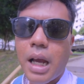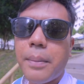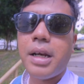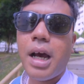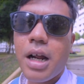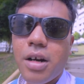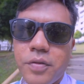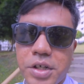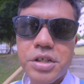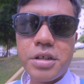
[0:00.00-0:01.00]
I'm an
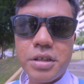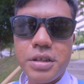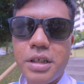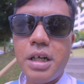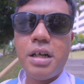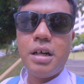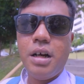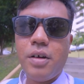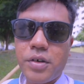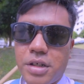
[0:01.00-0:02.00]
unofficial
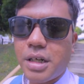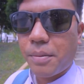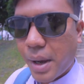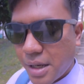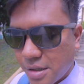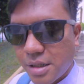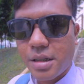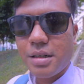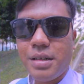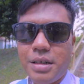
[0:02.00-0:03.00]
official
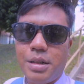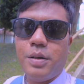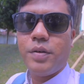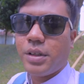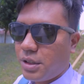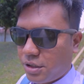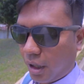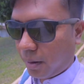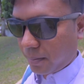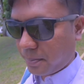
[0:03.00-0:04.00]
ambassador for the shop.